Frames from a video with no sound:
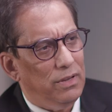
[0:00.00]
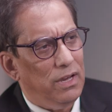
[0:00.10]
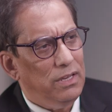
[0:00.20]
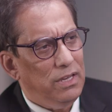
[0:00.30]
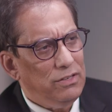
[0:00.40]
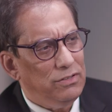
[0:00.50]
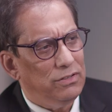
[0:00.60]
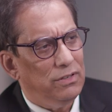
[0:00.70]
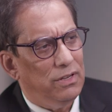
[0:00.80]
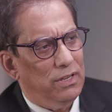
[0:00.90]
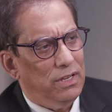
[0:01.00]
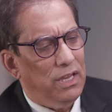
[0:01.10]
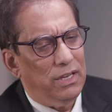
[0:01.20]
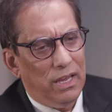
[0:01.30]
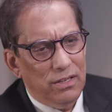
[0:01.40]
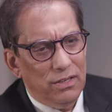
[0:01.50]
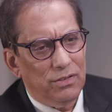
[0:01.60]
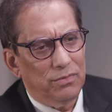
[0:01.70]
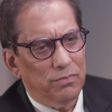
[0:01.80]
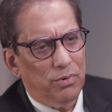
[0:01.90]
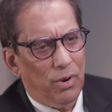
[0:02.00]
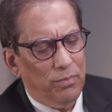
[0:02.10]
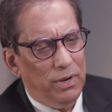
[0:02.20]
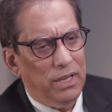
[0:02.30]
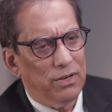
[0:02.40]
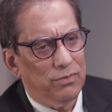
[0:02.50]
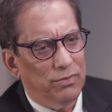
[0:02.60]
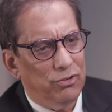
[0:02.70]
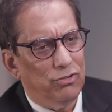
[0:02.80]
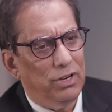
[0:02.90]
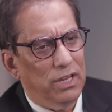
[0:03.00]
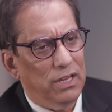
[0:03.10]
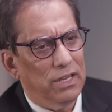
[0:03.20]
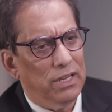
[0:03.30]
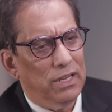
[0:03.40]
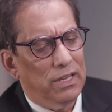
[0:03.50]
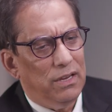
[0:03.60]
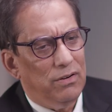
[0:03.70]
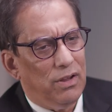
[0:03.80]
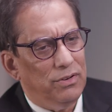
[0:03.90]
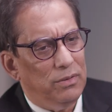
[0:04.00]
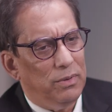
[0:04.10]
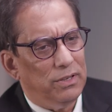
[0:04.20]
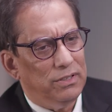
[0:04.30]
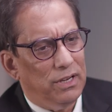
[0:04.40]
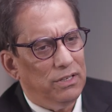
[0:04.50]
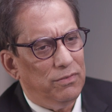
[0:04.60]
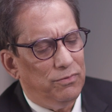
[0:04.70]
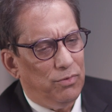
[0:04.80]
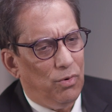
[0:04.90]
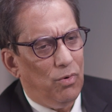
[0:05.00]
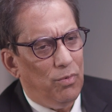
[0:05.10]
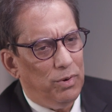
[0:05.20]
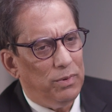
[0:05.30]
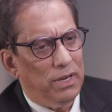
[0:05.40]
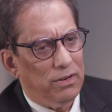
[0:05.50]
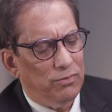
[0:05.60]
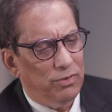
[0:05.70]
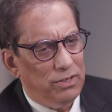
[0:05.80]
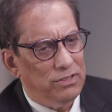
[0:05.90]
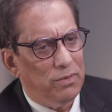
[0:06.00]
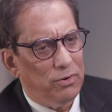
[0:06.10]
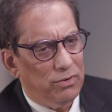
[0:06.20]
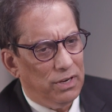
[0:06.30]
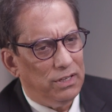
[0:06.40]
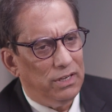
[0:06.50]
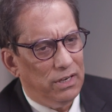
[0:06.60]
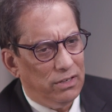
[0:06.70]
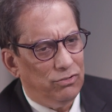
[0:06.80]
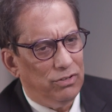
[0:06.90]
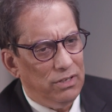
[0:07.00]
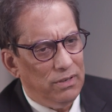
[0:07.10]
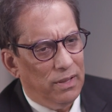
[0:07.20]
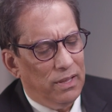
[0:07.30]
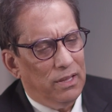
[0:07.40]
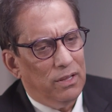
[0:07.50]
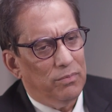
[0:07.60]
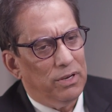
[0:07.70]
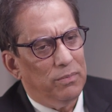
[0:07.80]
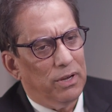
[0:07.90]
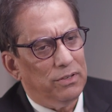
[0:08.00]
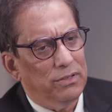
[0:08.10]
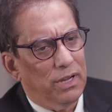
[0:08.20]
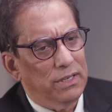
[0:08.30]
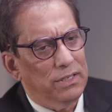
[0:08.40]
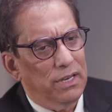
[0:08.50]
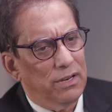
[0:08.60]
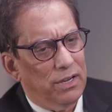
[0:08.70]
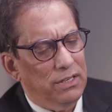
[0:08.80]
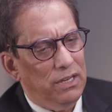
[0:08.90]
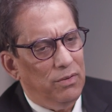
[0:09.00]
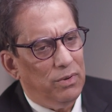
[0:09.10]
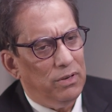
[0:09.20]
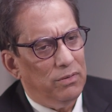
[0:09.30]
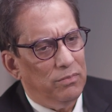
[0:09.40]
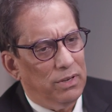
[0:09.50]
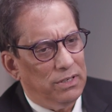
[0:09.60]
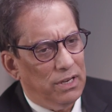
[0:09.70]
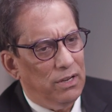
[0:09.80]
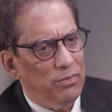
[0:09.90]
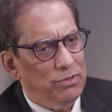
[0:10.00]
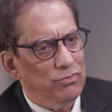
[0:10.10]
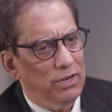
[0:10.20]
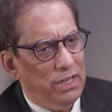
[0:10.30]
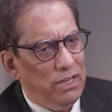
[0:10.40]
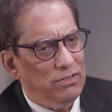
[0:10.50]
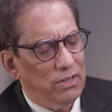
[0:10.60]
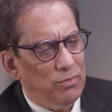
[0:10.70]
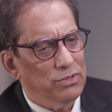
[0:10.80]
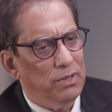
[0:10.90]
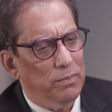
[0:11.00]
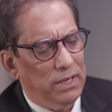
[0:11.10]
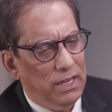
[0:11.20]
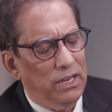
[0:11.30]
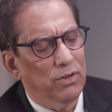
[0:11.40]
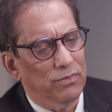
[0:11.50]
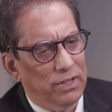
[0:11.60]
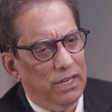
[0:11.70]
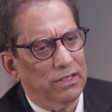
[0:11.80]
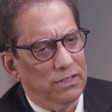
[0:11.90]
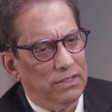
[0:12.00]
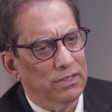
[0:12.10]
I guess it ended properly and officially around about 94, when we had our first democratic election. But about 1990, when Mandela was released, that was the beginning of the end.